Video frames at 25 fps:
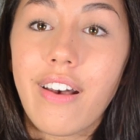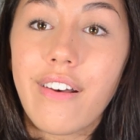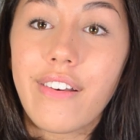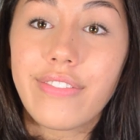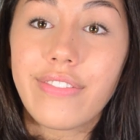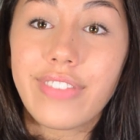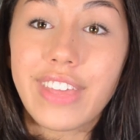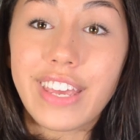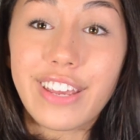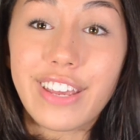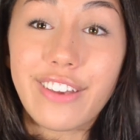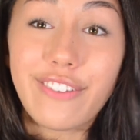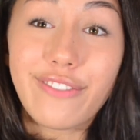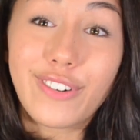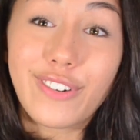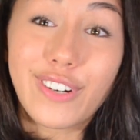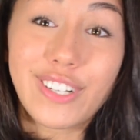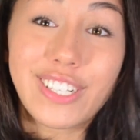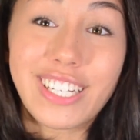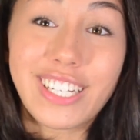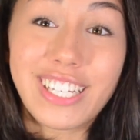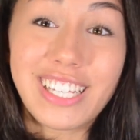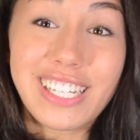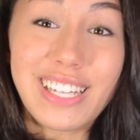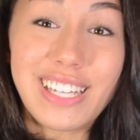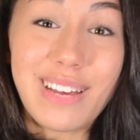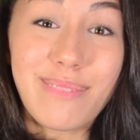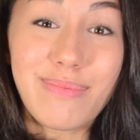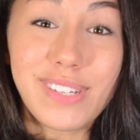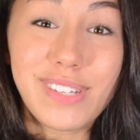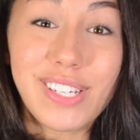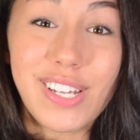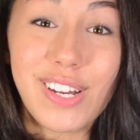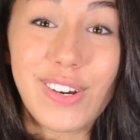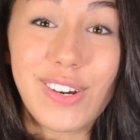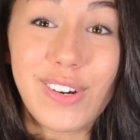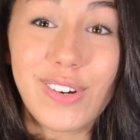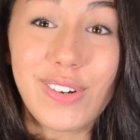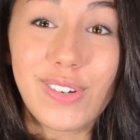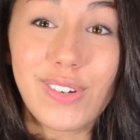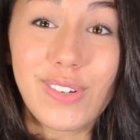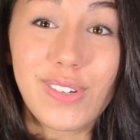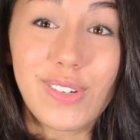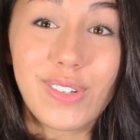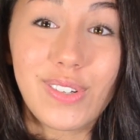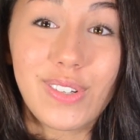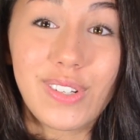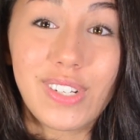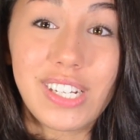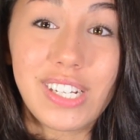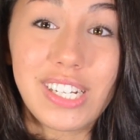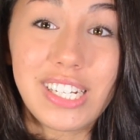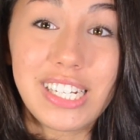Thank you for watching this episode.